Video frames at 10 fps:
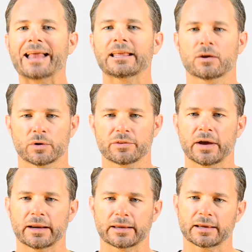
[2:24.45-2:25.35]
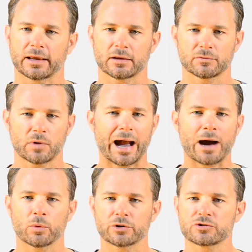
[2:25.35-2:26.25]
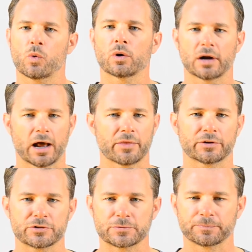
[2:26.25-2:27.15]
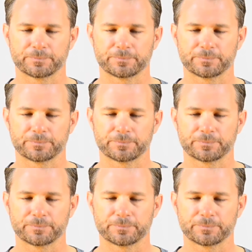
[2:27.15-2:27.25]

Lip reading: any orthotic, ours or others.